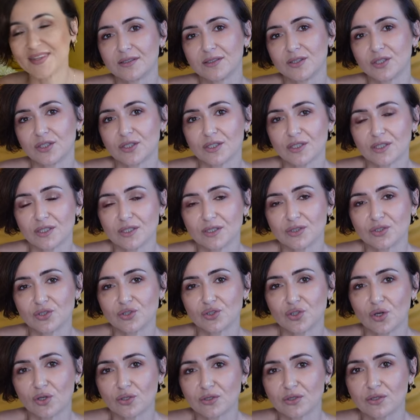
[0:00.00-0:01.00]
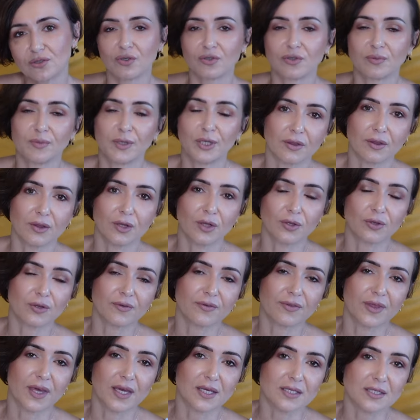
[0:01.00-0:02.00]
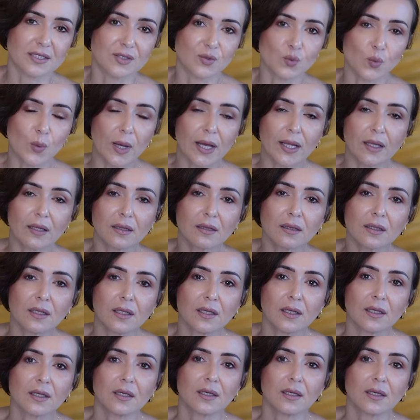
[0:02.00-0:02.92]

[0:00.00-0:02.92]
The doctor taught me a lot of things as well.